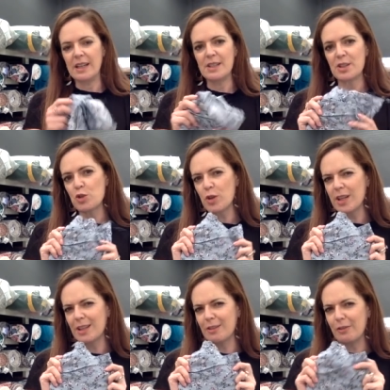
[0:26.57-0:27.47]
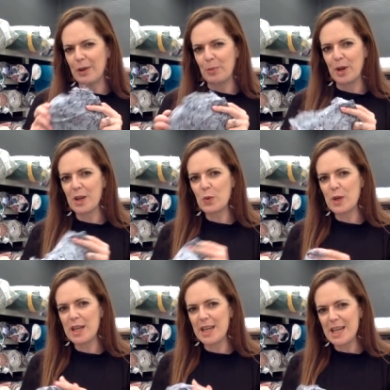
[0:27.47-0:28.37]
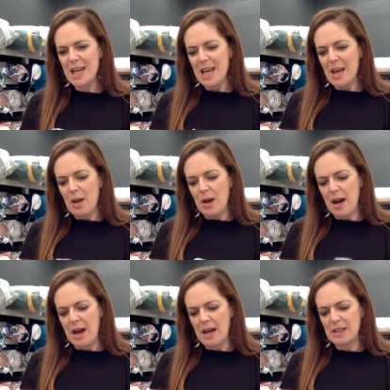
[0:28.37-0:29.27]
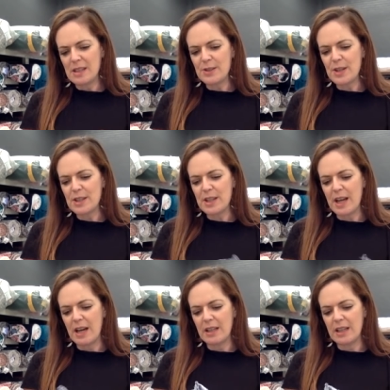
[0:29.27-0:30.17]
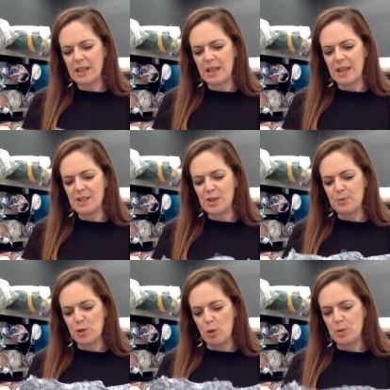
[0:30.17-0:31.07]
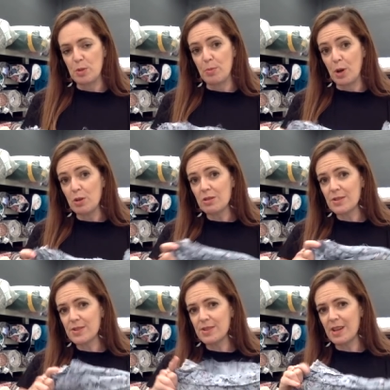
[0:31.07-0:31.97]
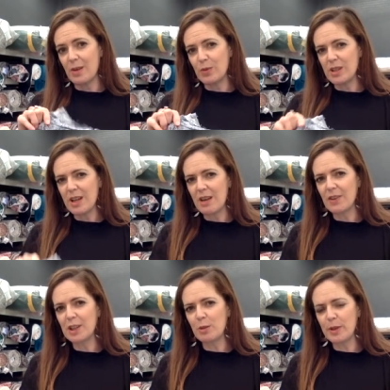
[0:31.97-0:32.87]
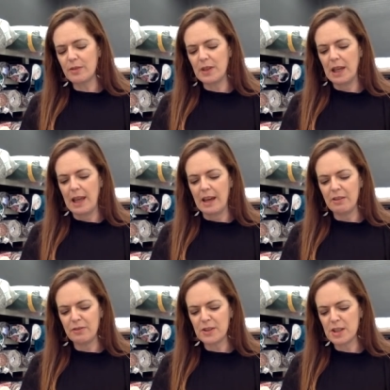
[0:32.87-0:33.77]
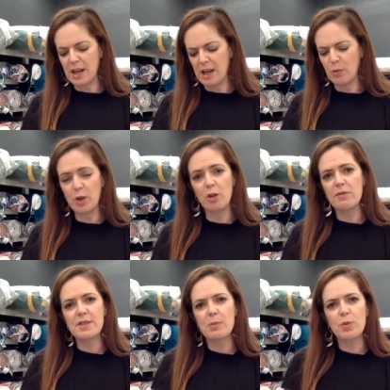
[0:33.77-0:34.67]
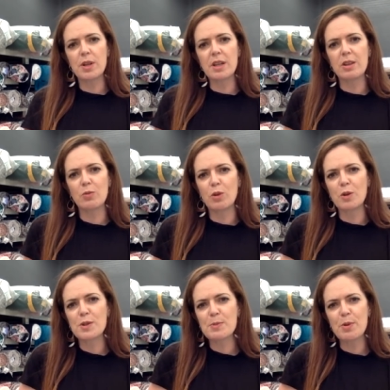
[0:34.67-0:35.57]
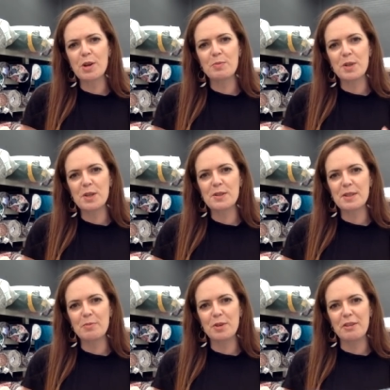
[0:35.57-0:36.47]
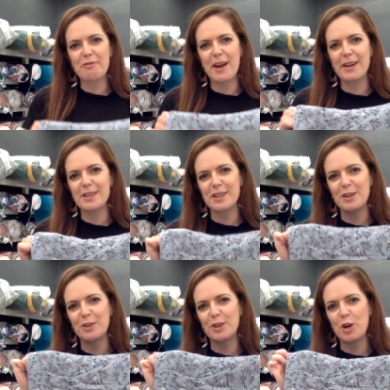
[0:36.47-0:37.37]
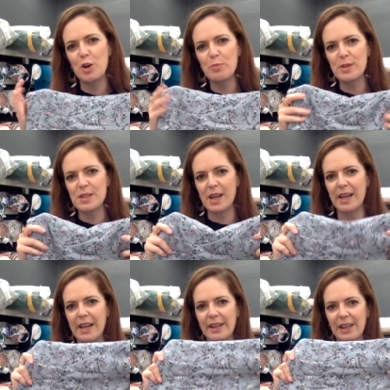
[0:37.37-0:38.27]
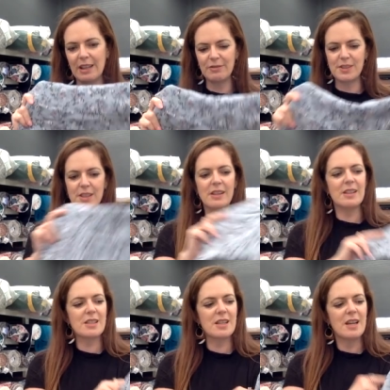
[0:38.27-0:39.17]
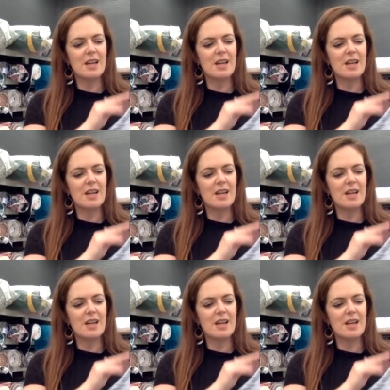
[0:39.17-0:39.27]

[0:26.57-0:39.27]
is a tricky little fabric. We did send it out in a subscription box, and we did have a little bit of it left, and we obviously put it in the wrong spot because somebody found it on an open day and loved it,